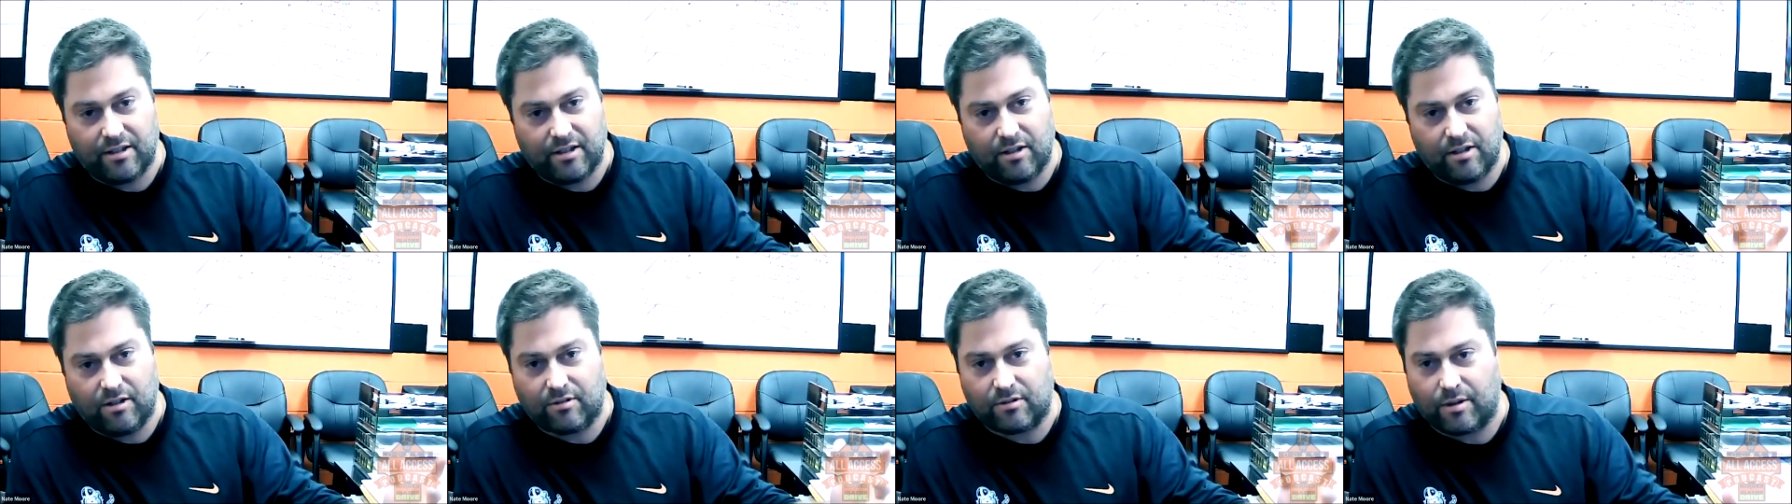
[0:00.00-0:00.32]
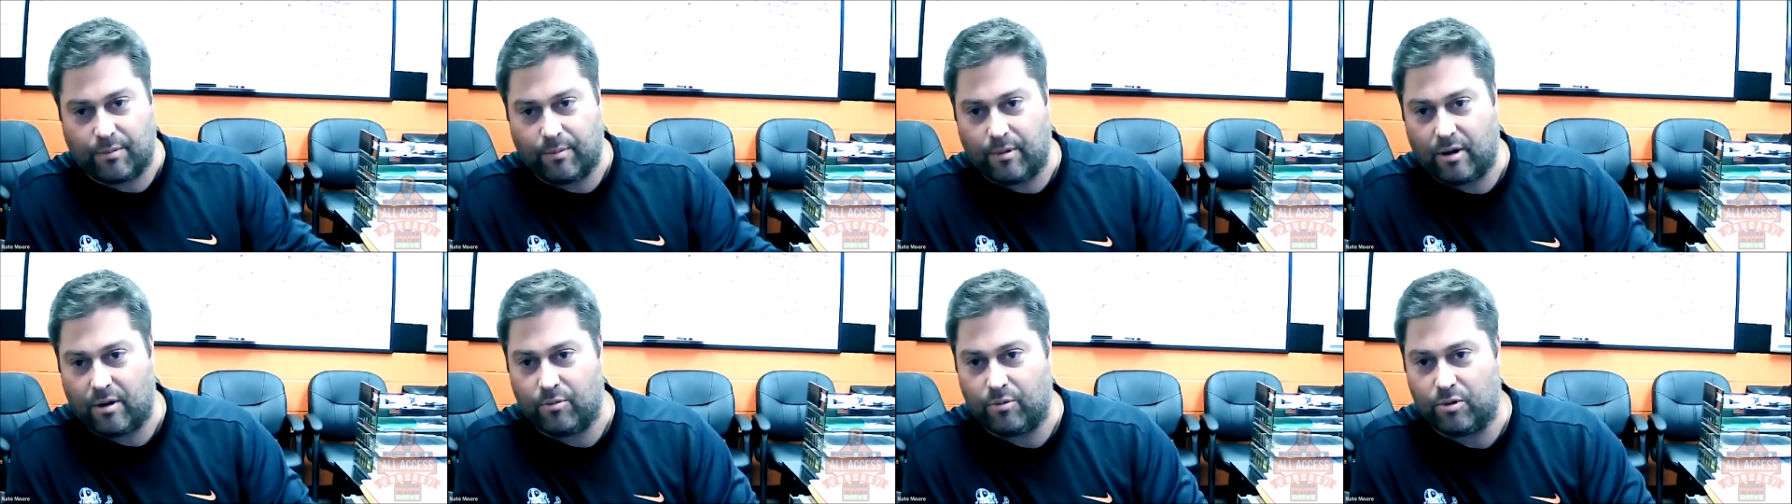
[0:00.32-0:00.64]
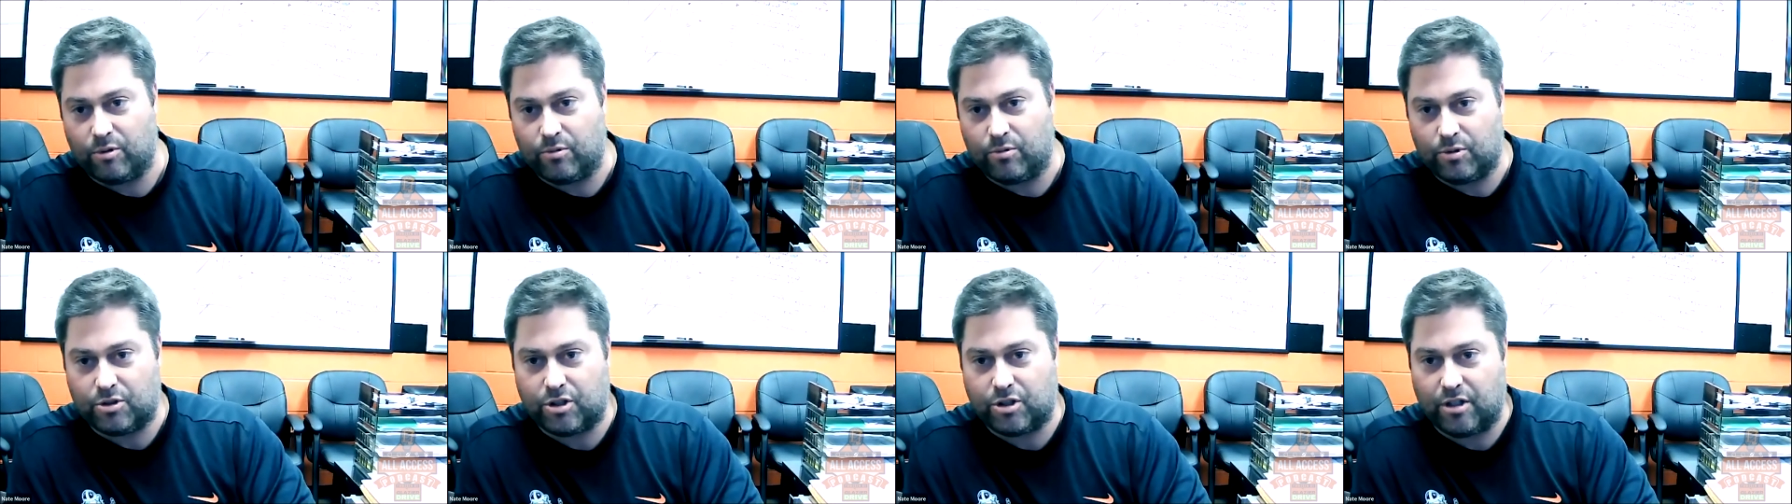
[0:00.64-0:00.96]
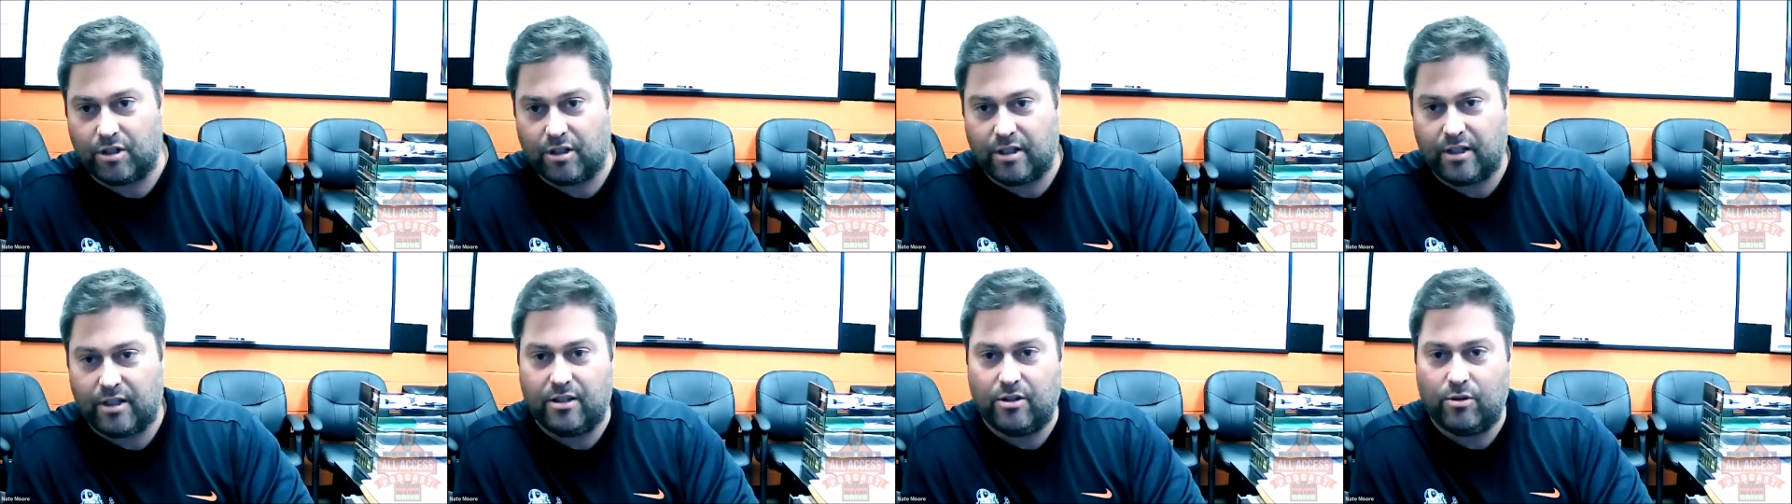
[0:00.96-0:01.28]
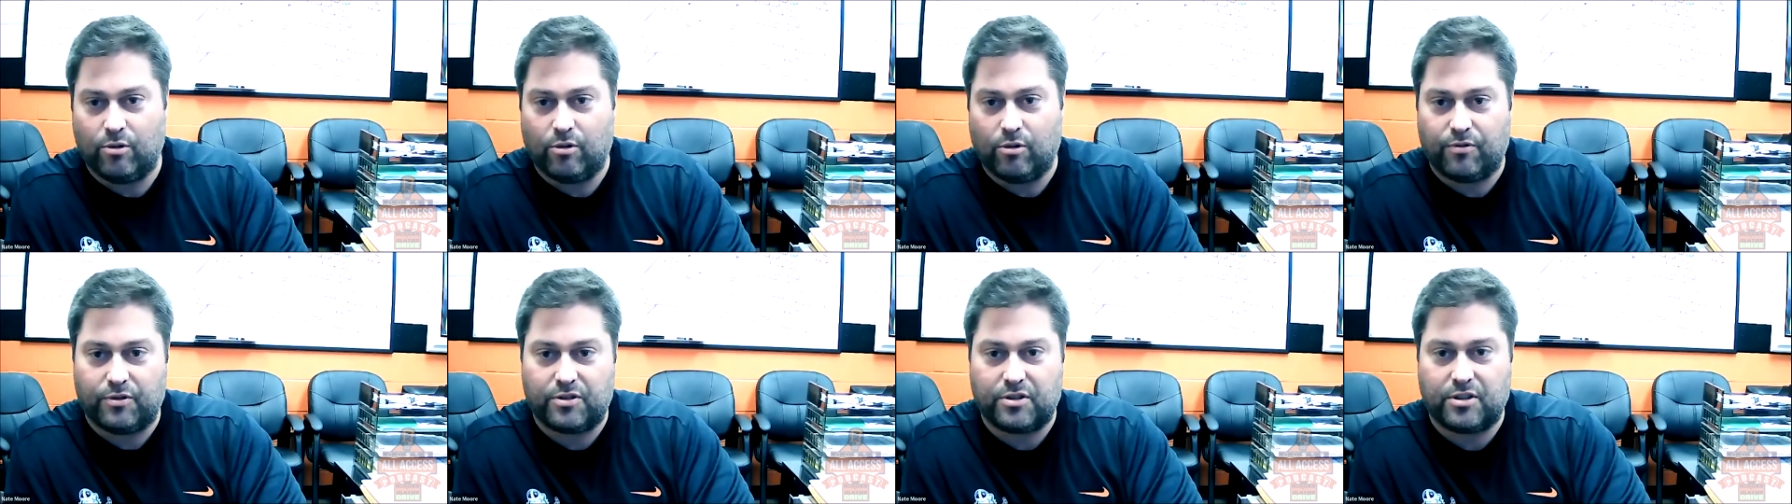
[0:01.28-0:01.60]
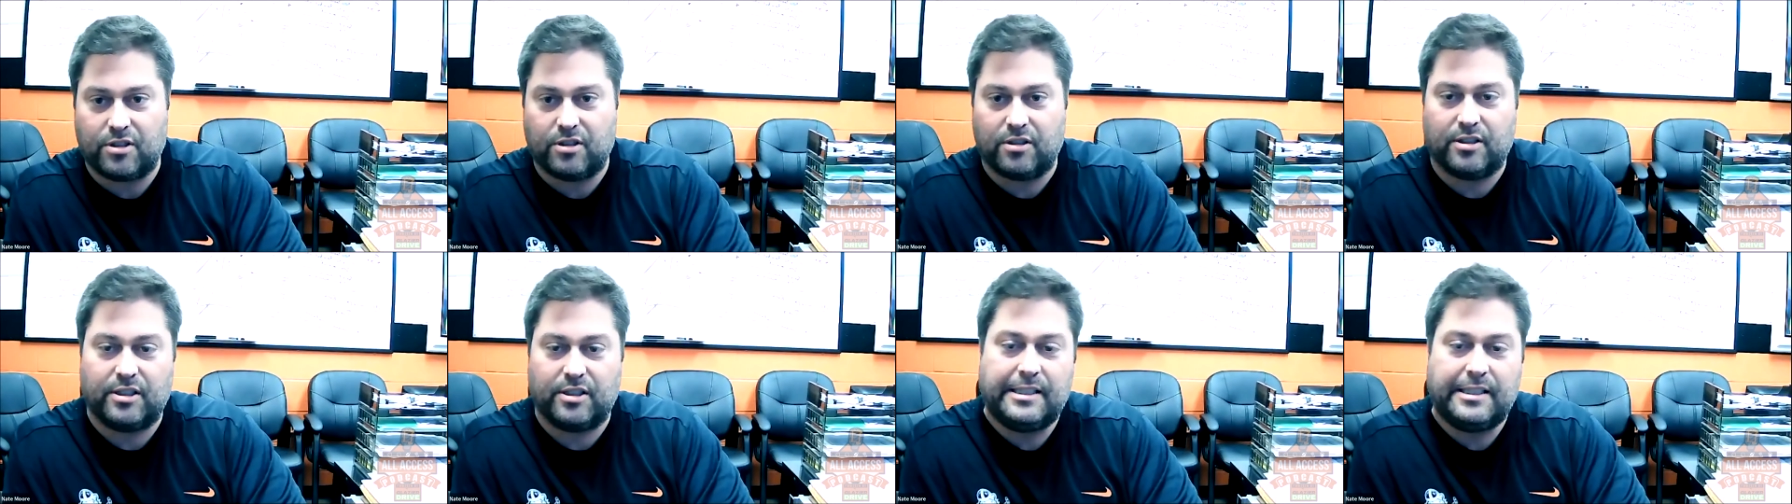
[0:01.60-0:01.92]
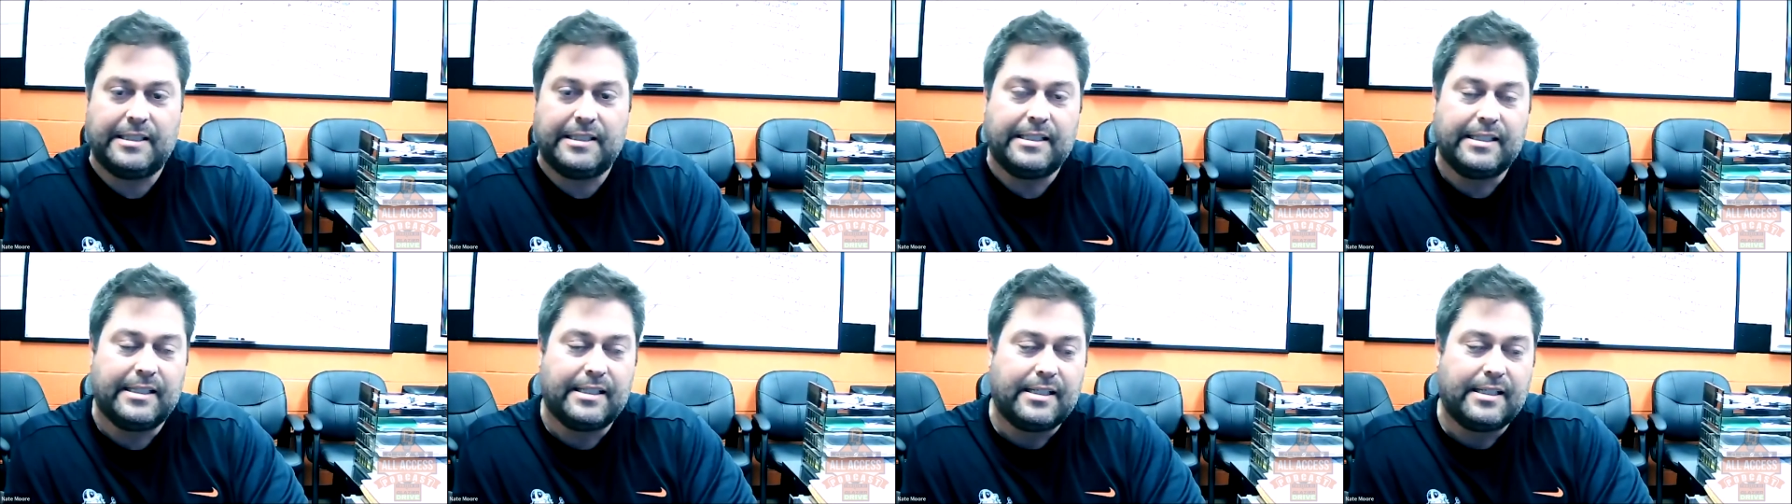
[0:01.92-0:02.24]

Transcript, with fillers: you know, come on, we'll show you the indoor facility.